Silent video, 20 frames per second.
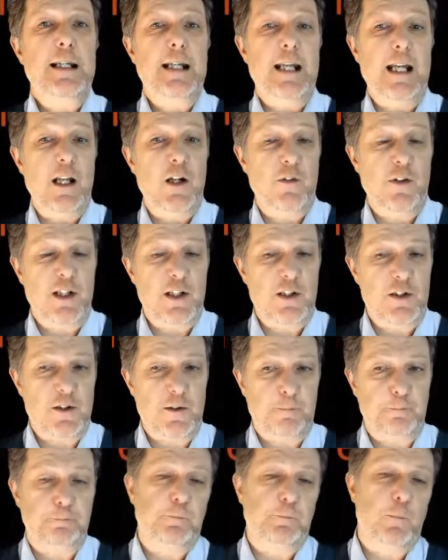
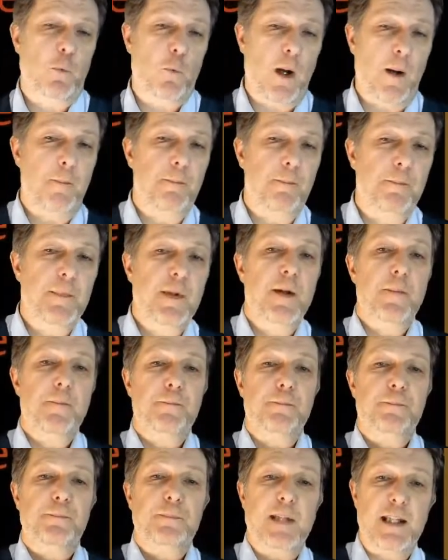Innovation. Well,
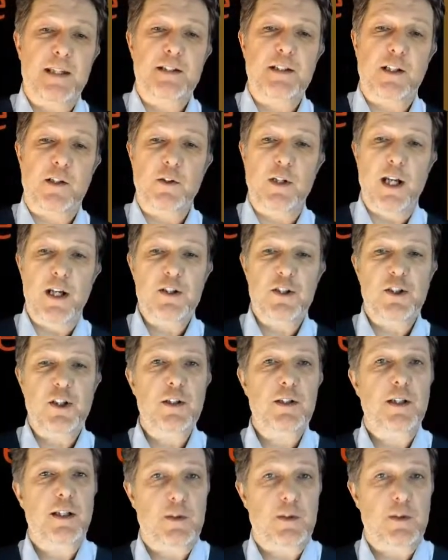that's the creation.